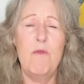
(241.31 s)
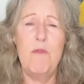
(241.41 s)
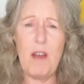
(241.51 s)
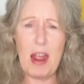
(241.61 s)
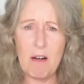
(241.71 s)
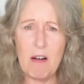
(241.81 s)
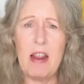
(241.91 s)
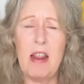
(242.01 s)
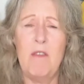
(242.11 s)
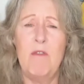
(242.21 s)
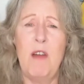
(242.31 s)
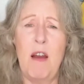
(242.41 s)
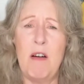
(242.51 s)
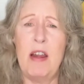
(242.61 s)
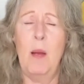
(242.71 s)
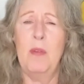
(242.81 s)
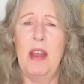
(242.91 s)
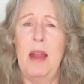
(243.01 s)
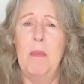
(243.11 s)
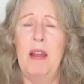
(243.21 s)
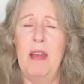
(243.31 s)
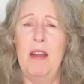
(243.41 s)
very, very upset by that,